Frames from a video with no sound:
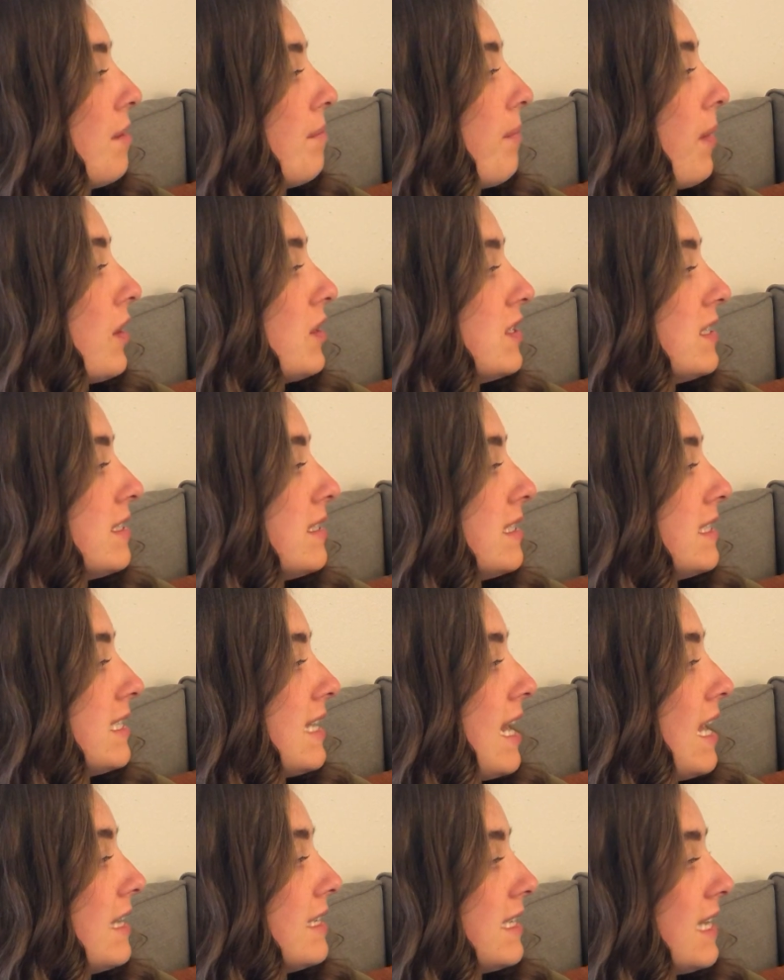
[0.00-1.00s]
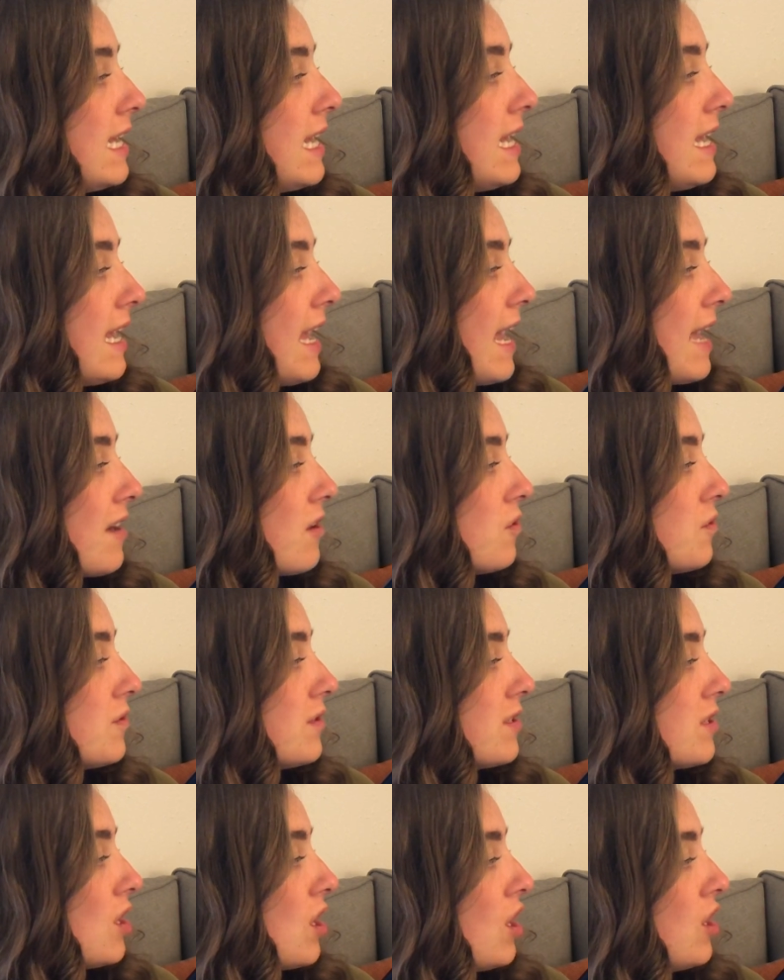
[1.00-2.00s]
Birds and snakes eat
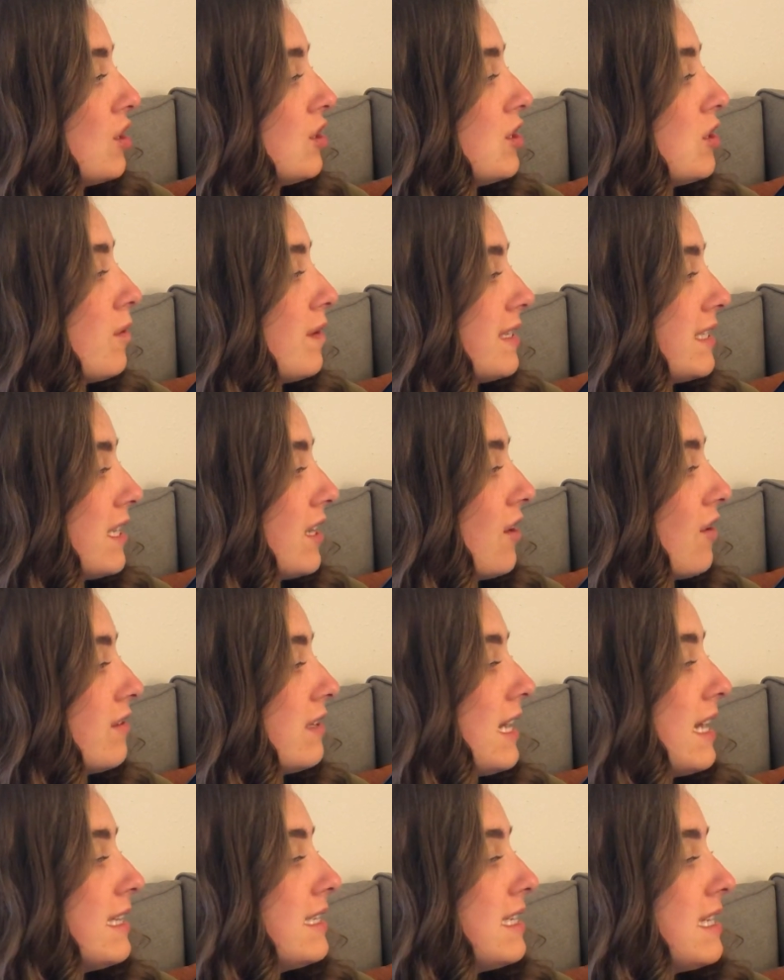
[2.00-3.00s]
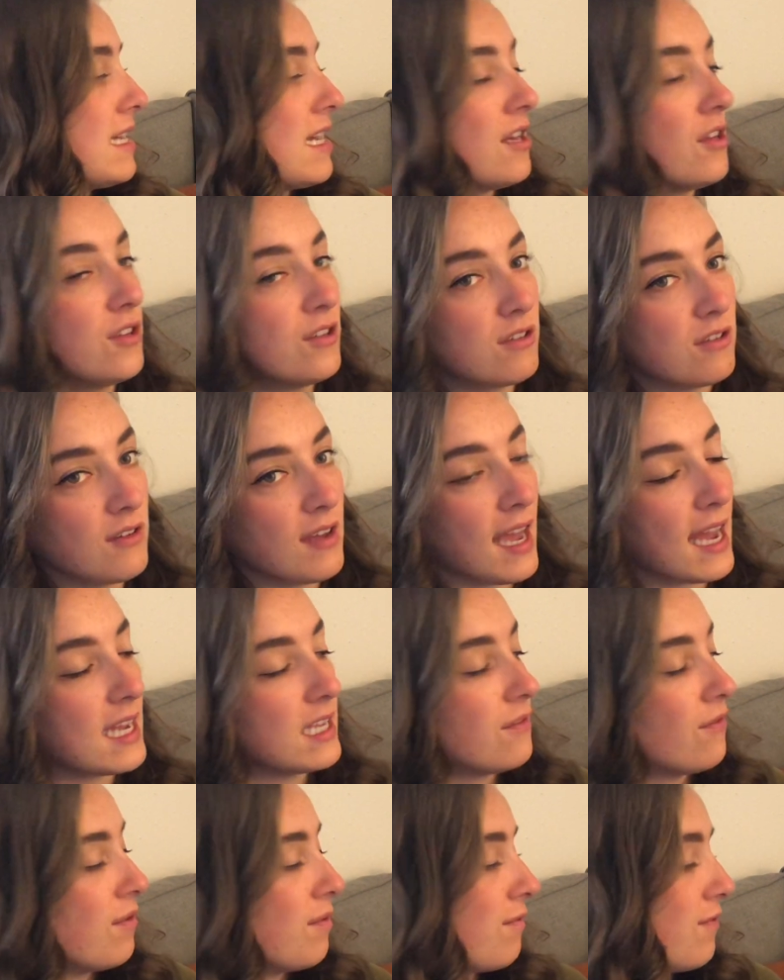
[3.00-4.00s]
geckos, so it's a good idea to
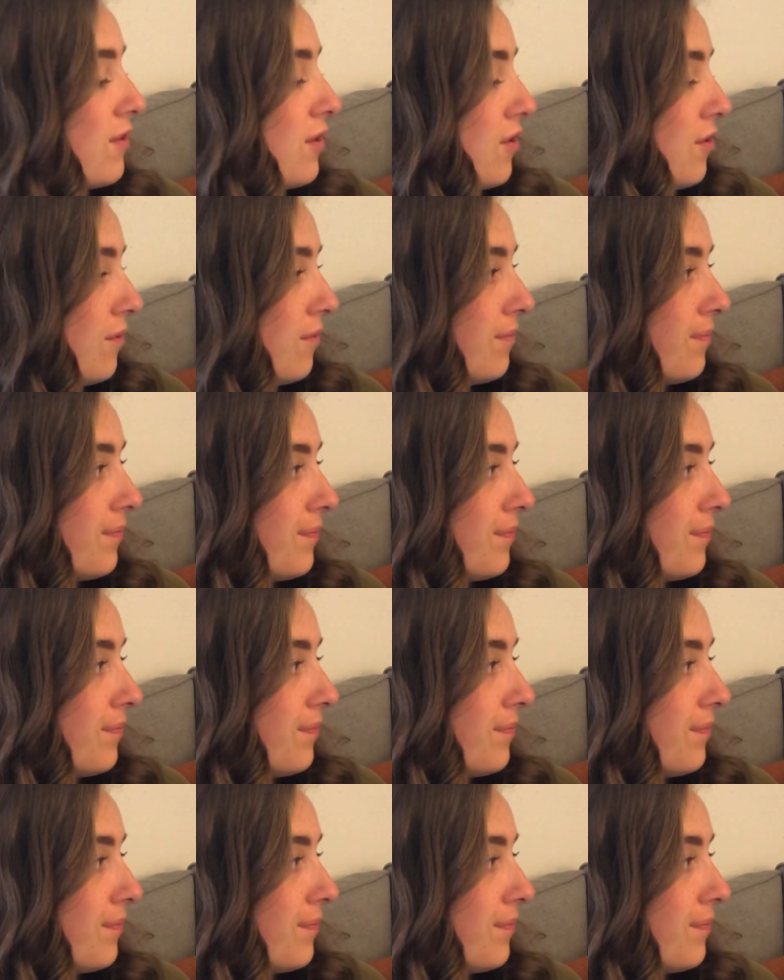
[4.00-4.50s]
hide from view.